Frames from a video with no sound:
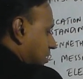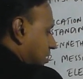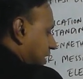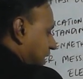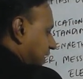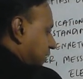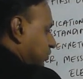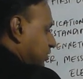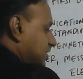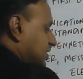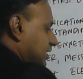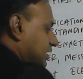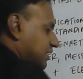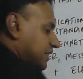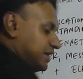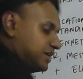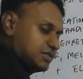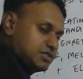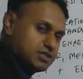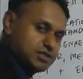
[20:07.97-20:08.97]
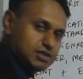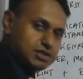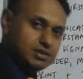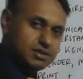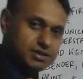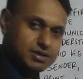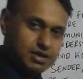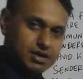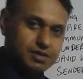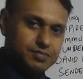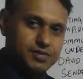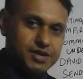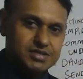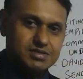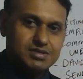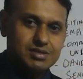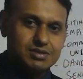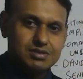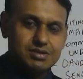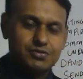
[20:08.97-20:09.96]
And when the lady, the
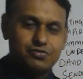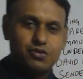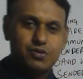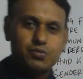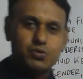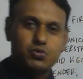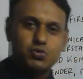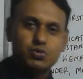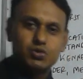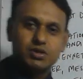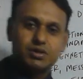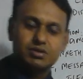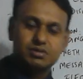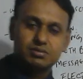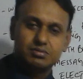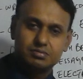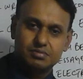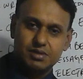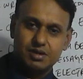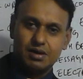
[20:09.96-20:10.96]
presenter from Google,